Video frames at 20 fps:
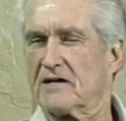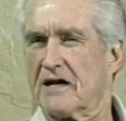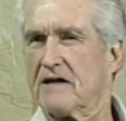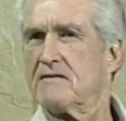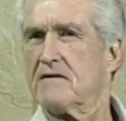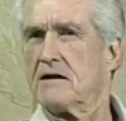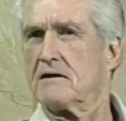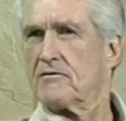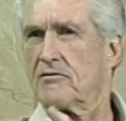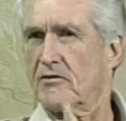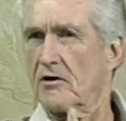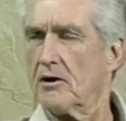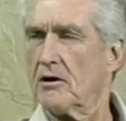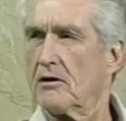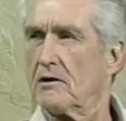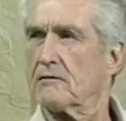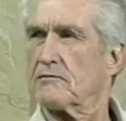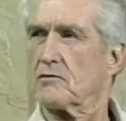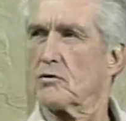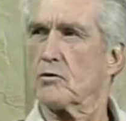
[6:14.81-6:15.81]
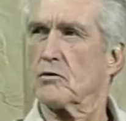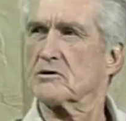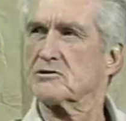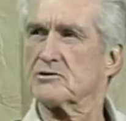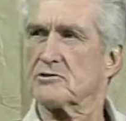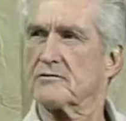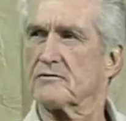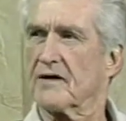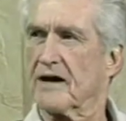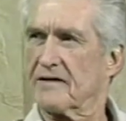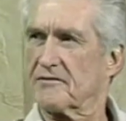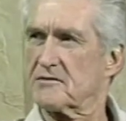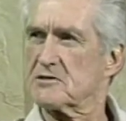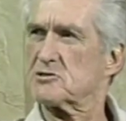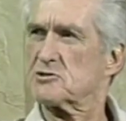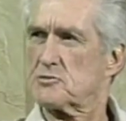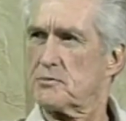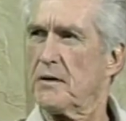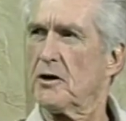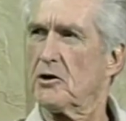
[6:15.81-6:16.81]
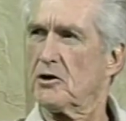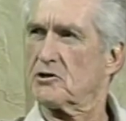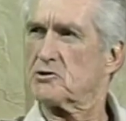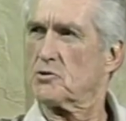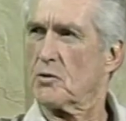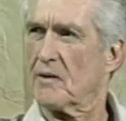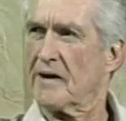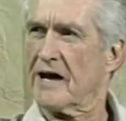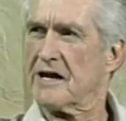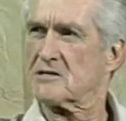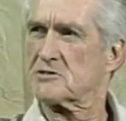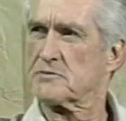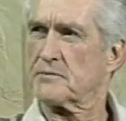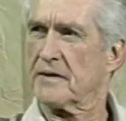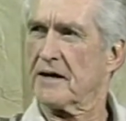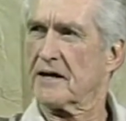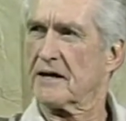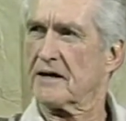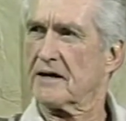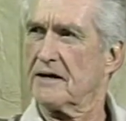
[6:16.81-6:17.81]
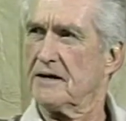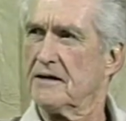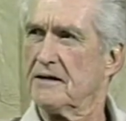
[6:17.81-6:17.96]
And then third, of course, you've got the spiritual aspect,